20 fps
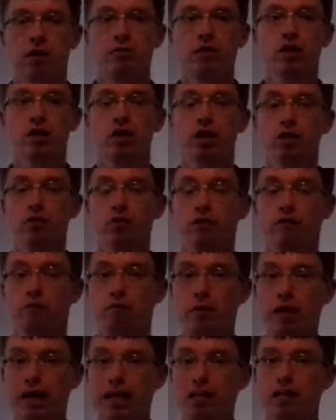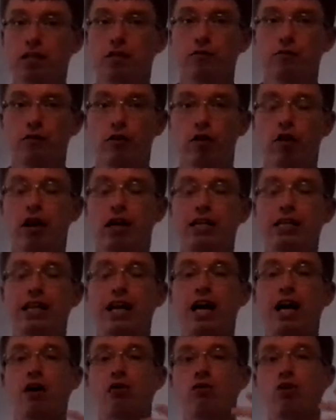because we've better defined
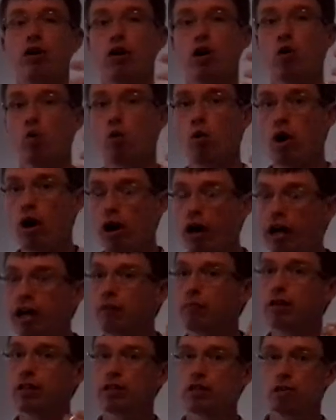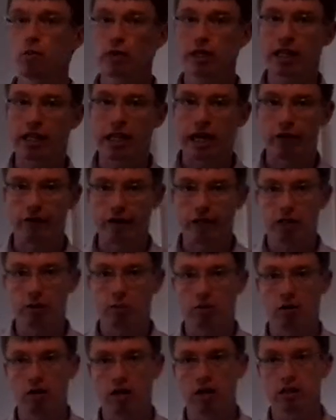our requirements within our
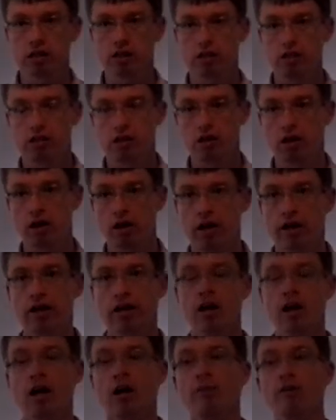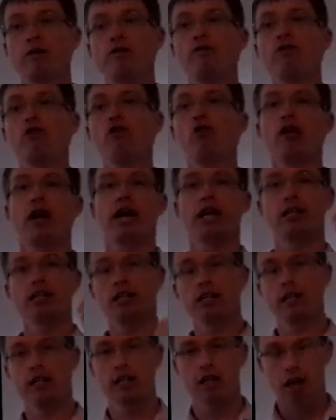enterprise design before
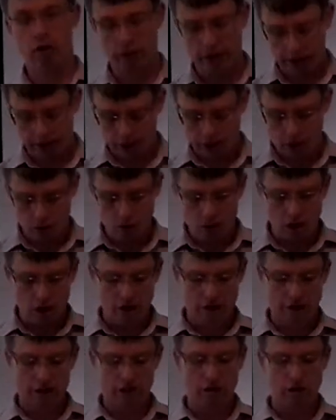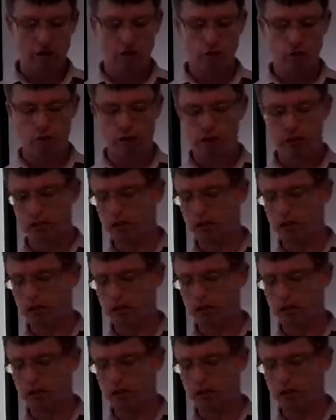actually going and acquiring software